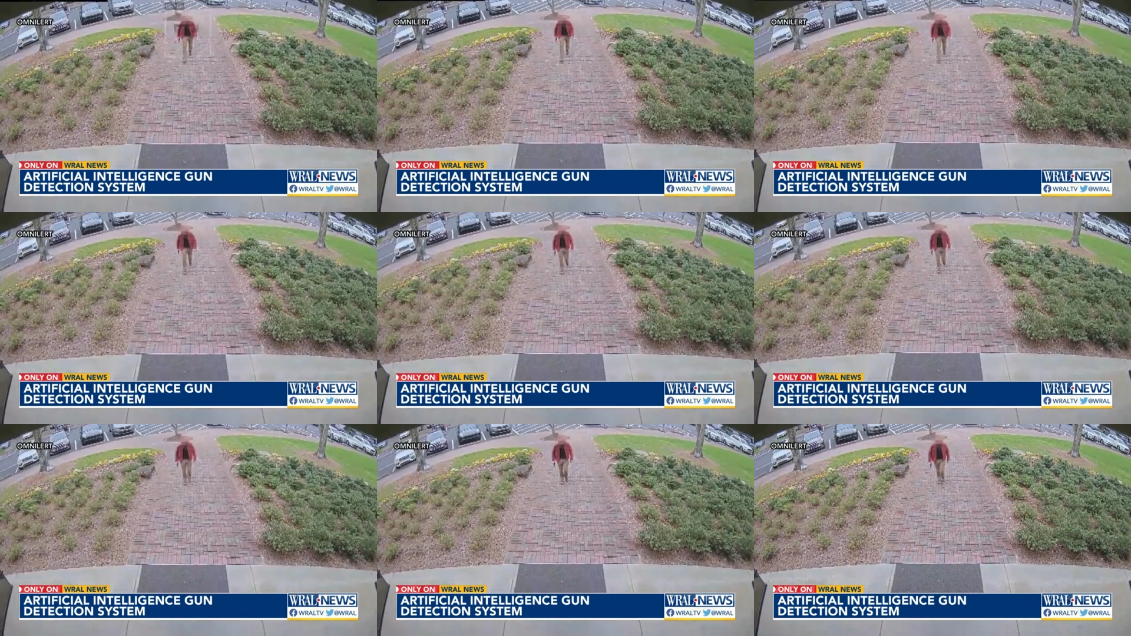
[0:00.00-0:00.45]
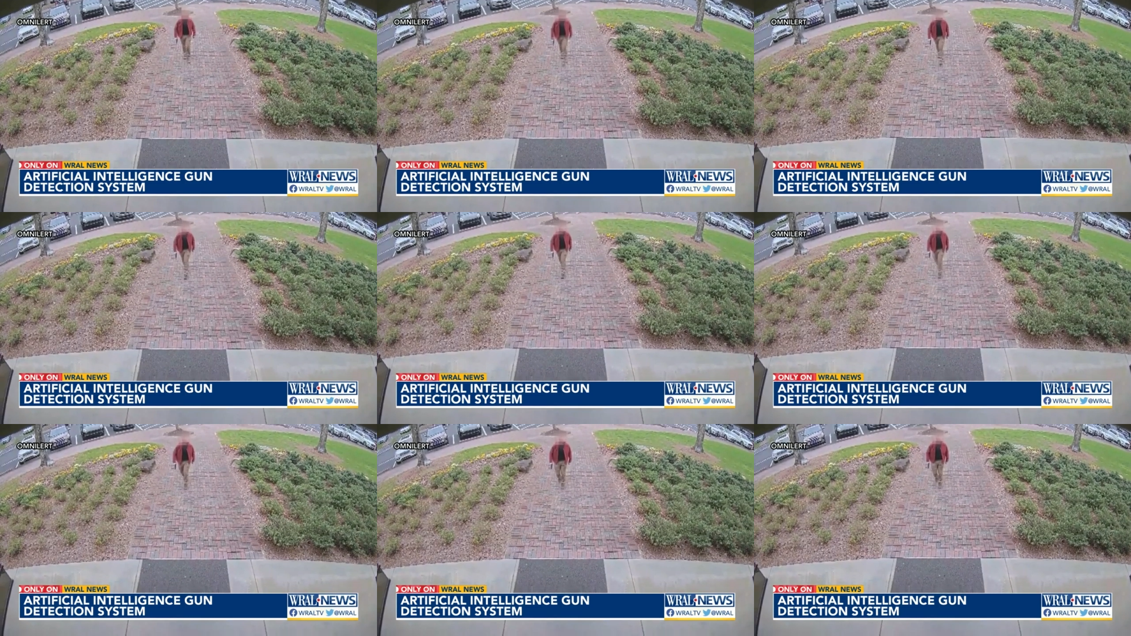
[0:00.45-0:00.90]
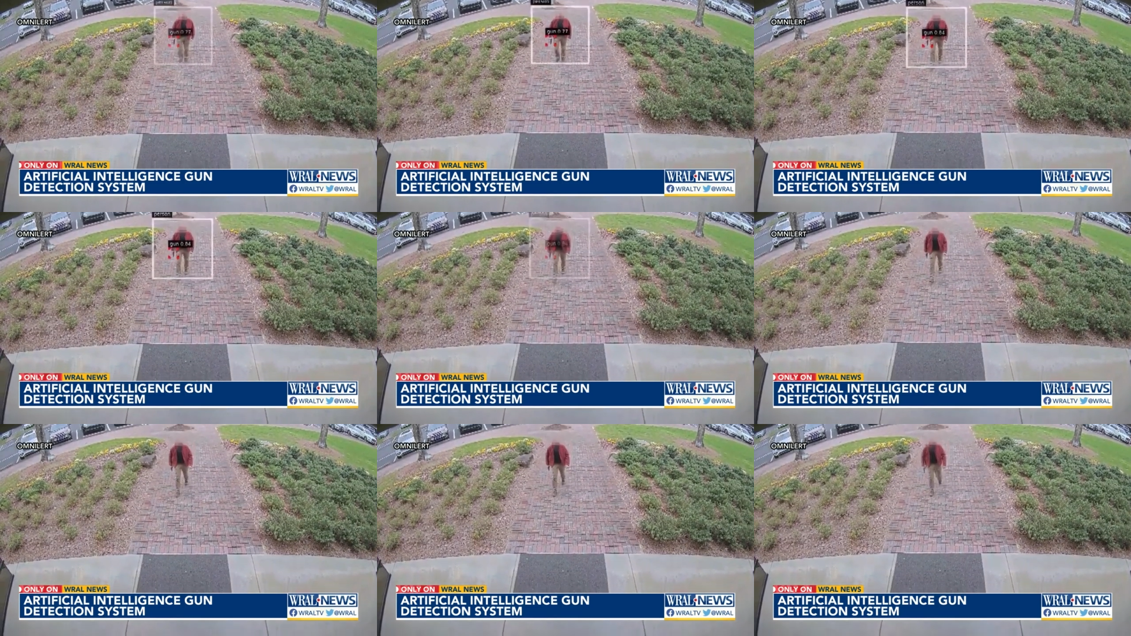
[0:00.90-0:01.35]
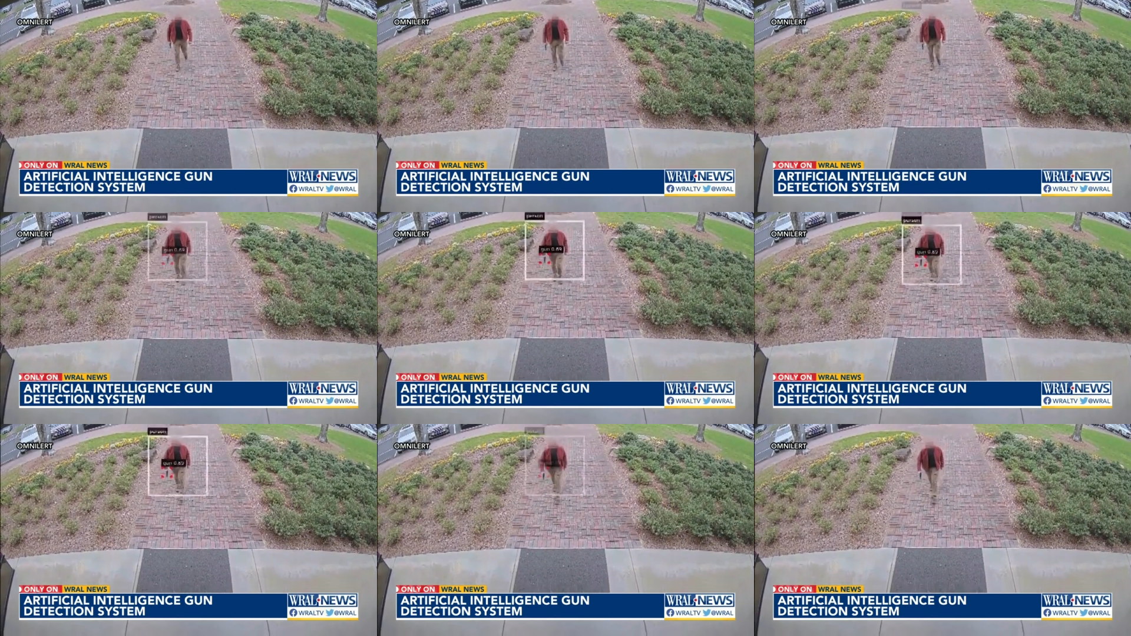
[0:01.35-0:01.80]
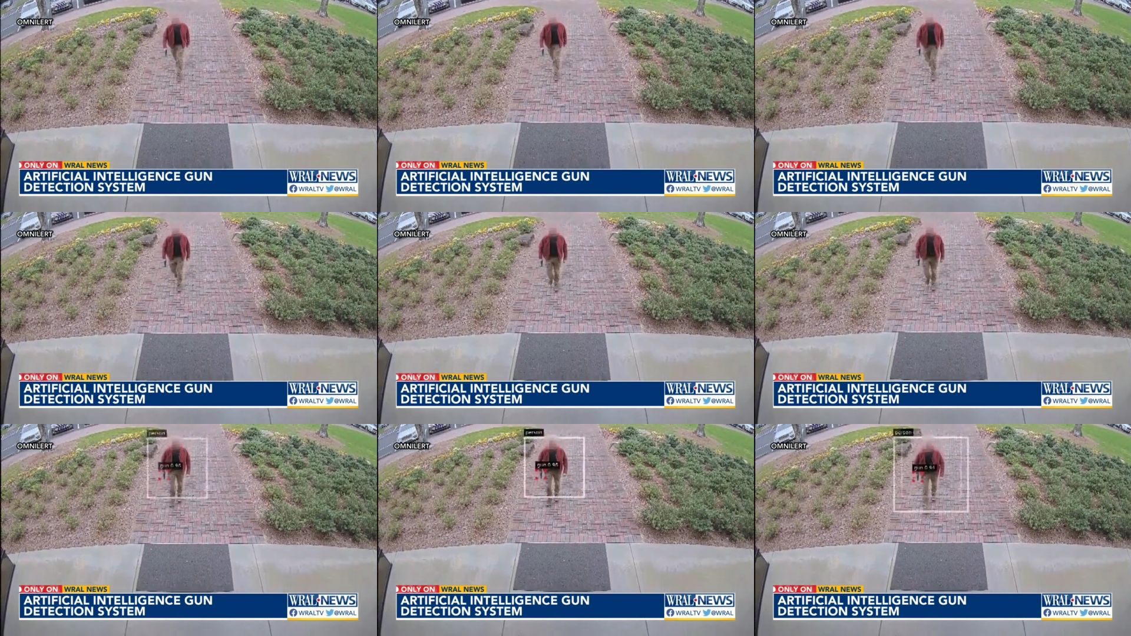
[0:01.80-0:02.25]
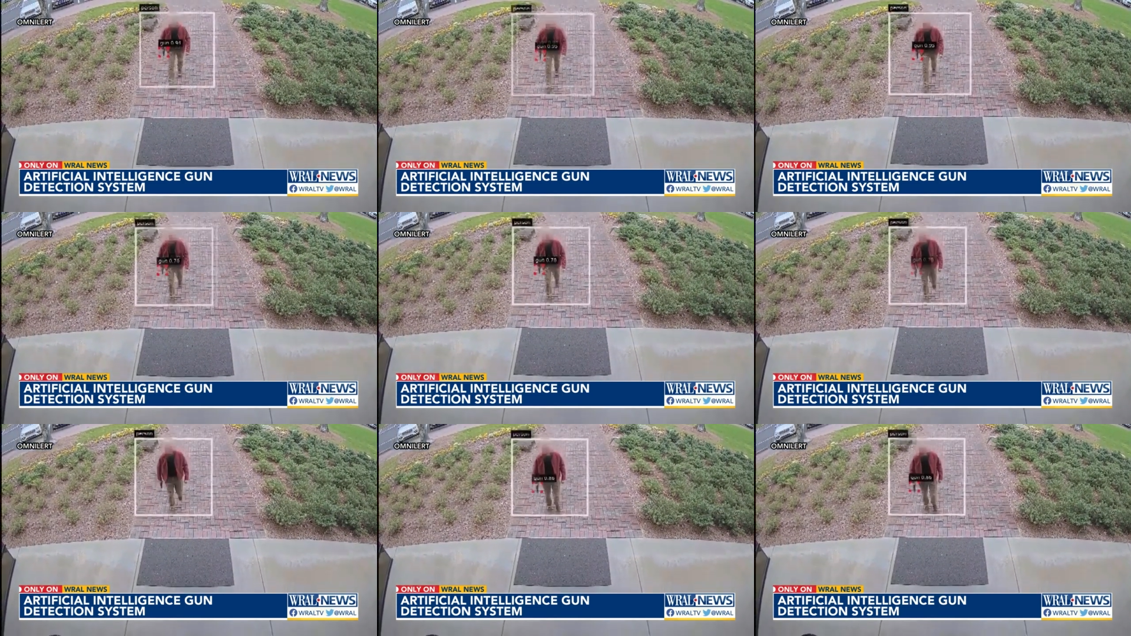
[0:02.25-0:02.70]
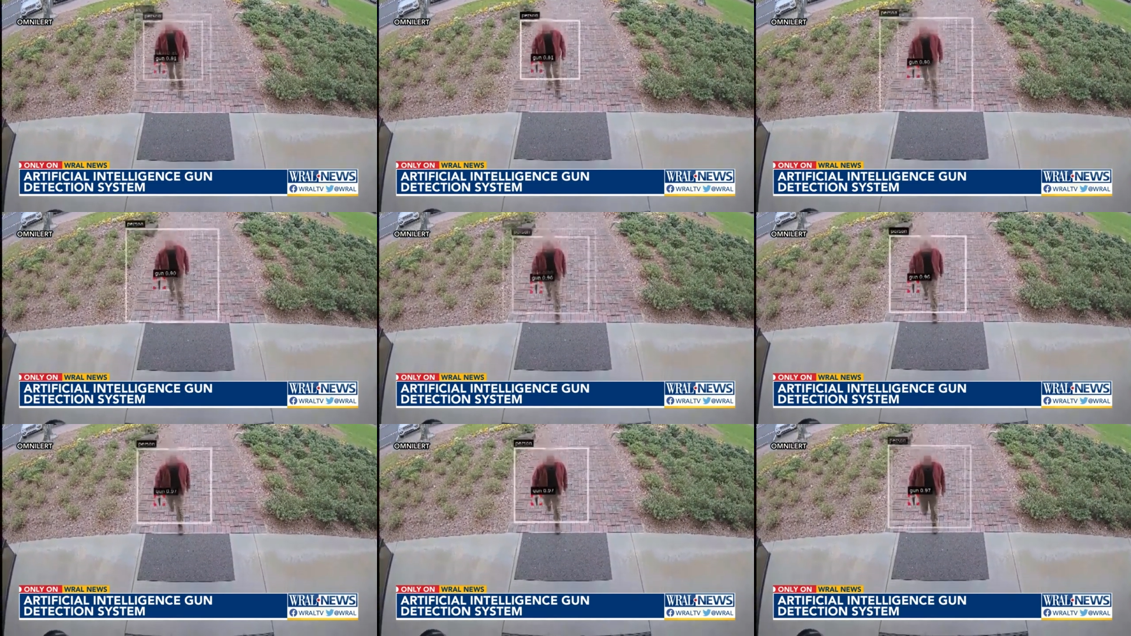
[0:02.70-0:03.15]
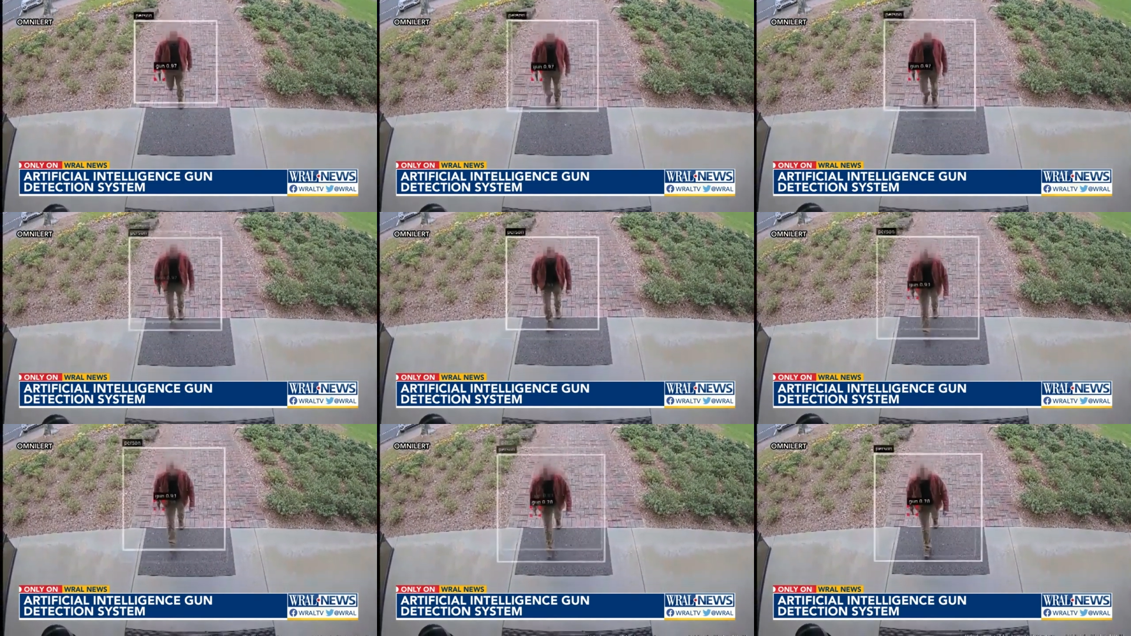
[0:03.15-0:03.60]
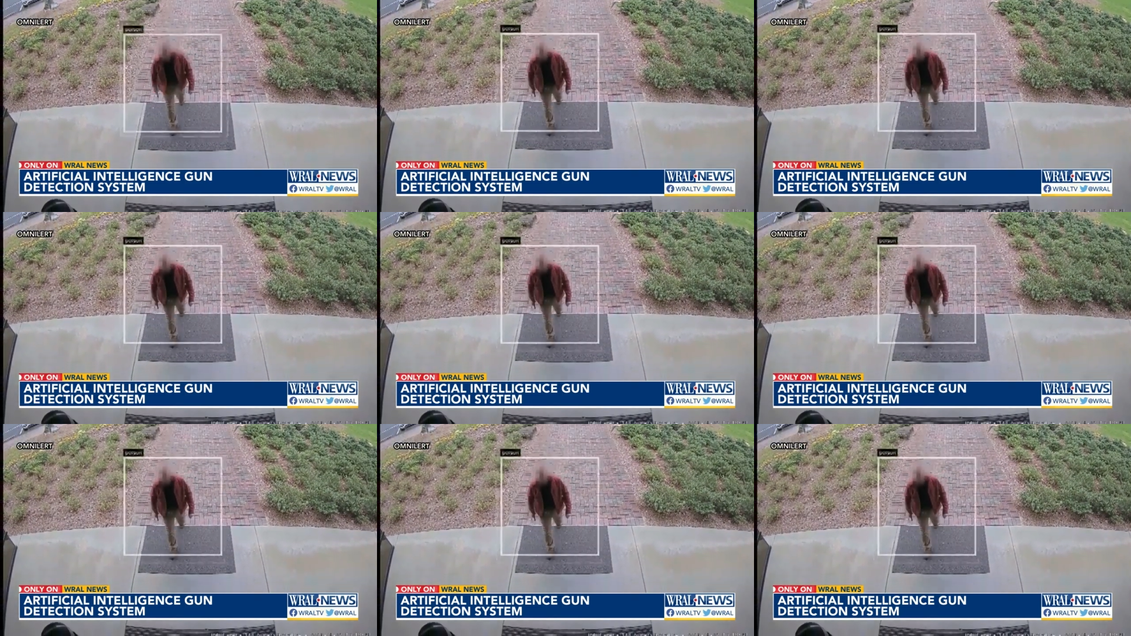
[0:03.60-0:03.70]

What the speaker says: Nobody's mouth can be seen.